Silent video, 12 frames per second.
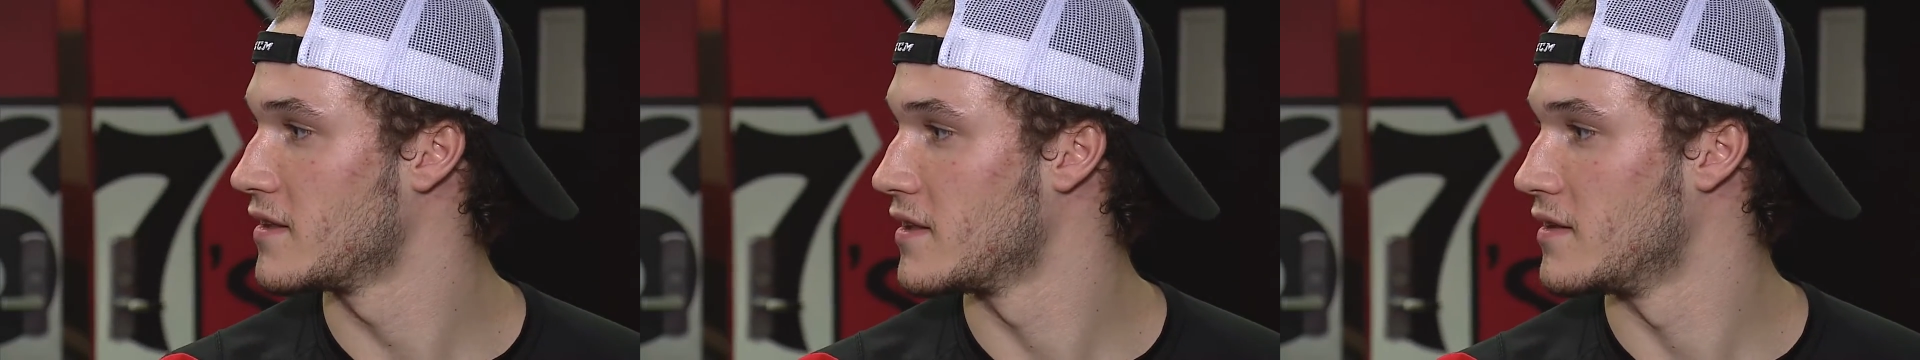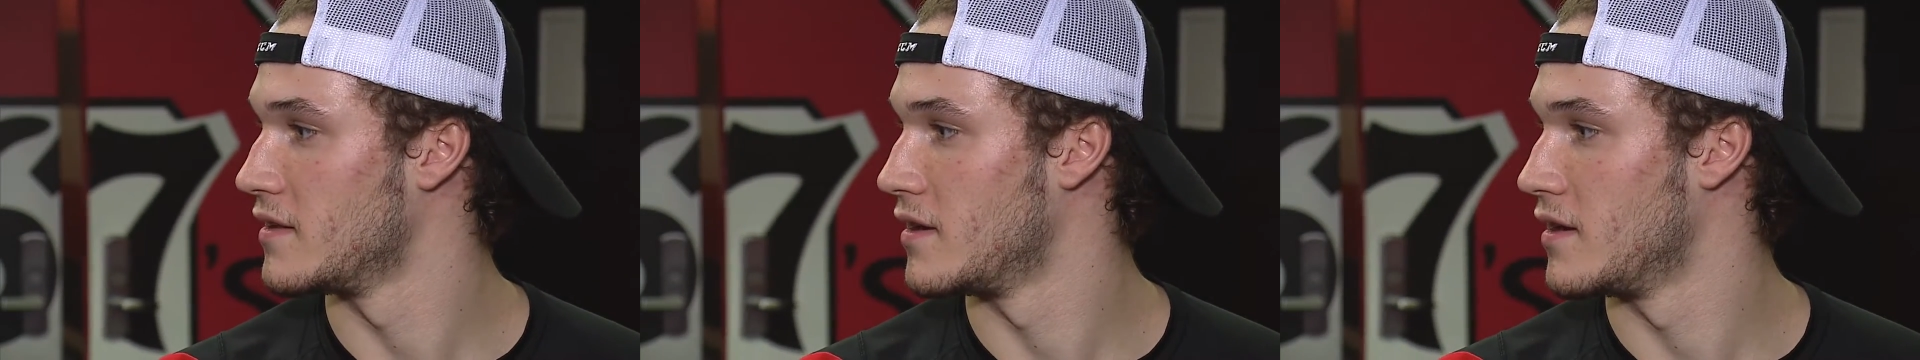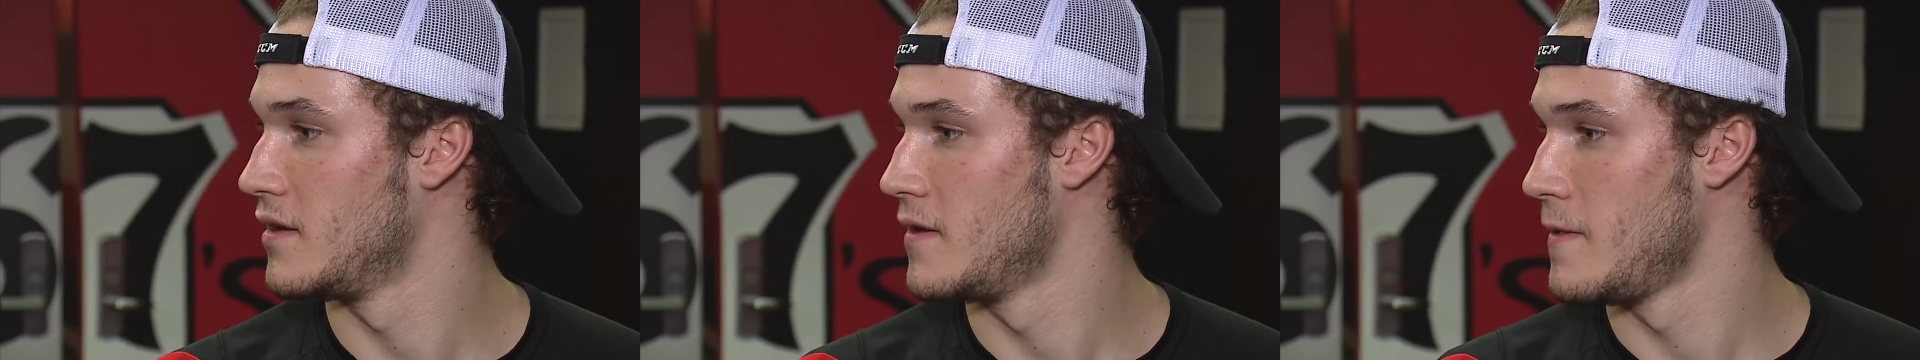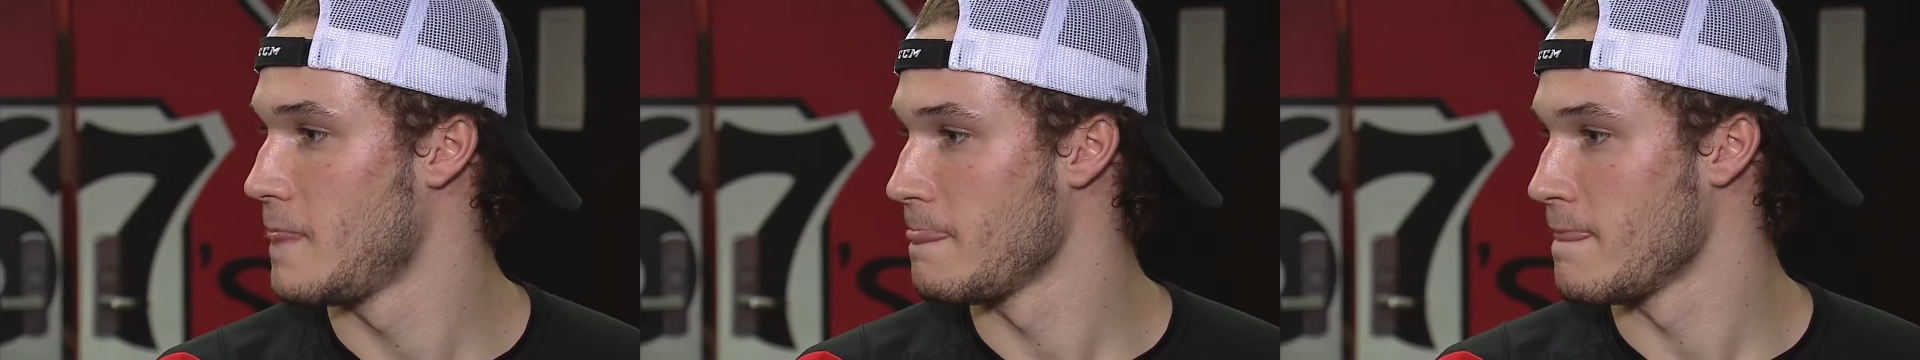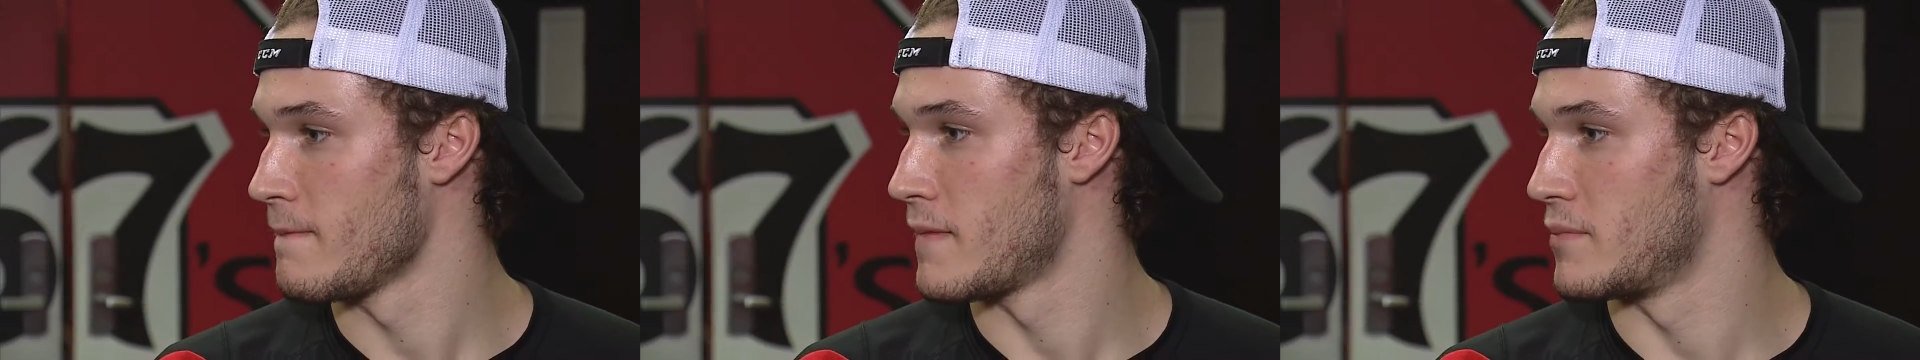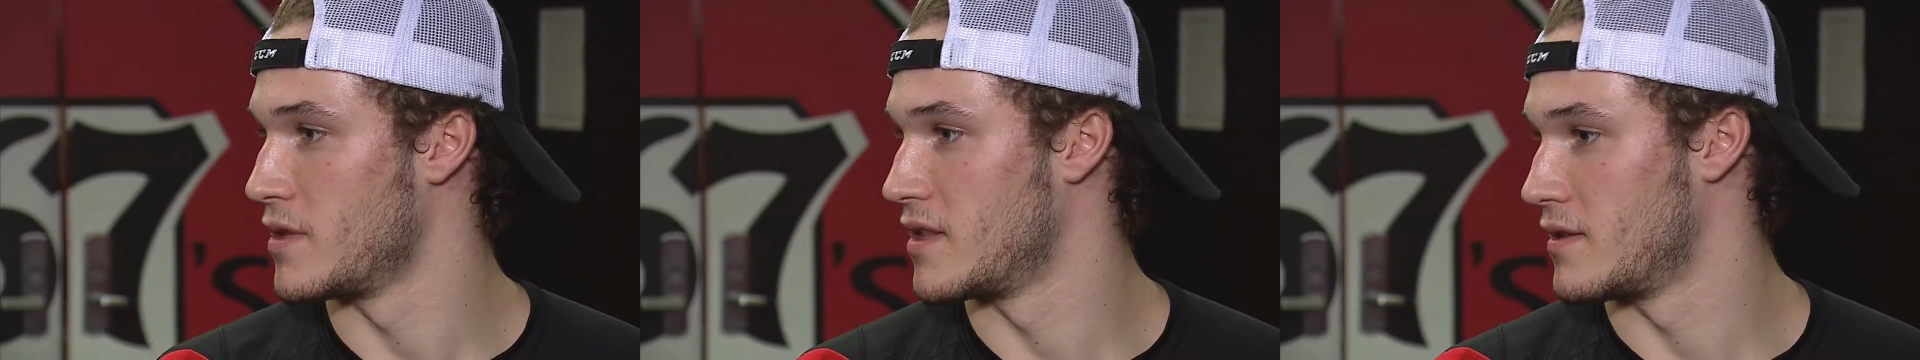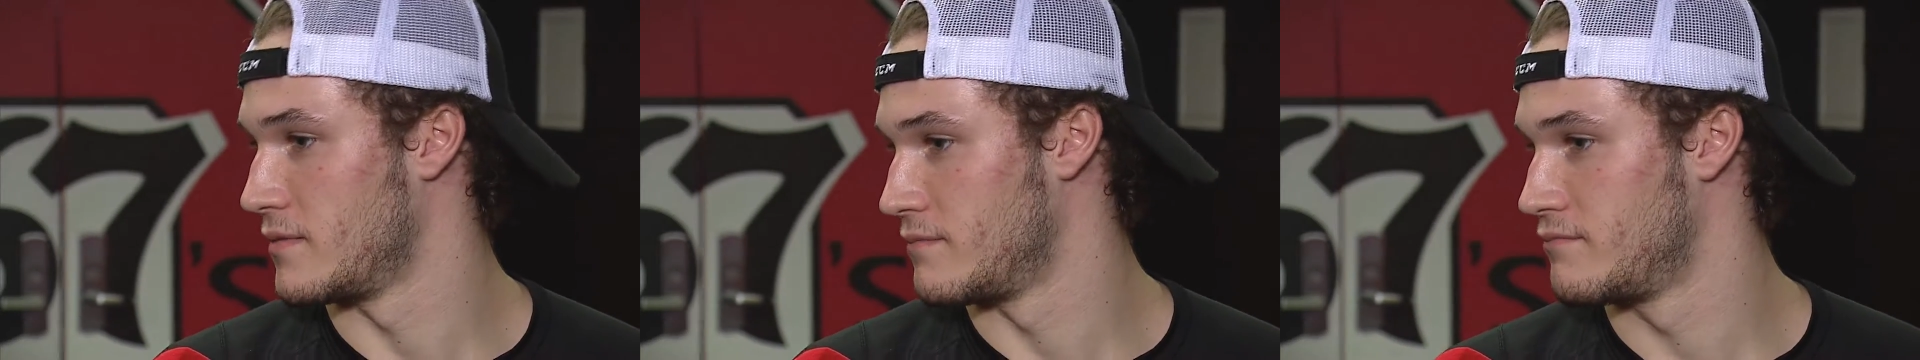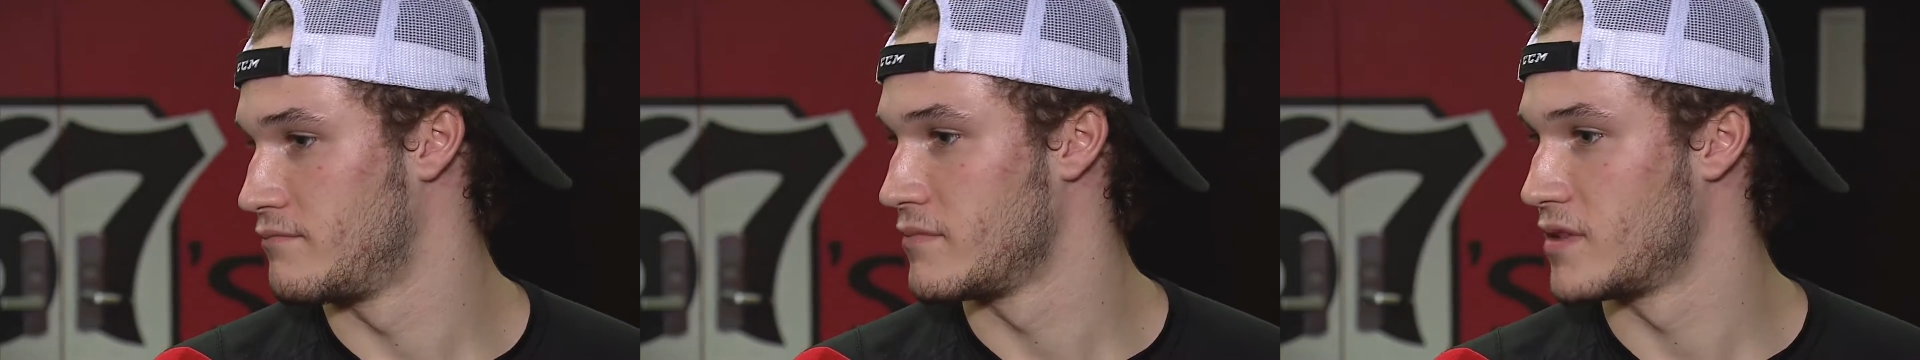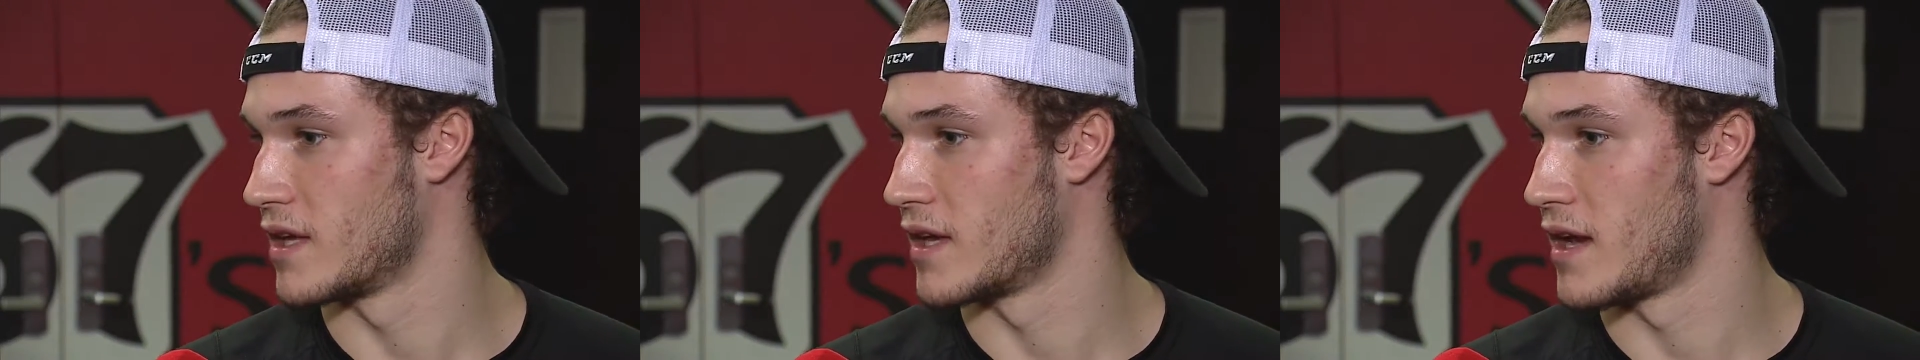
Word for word: And I mean, I think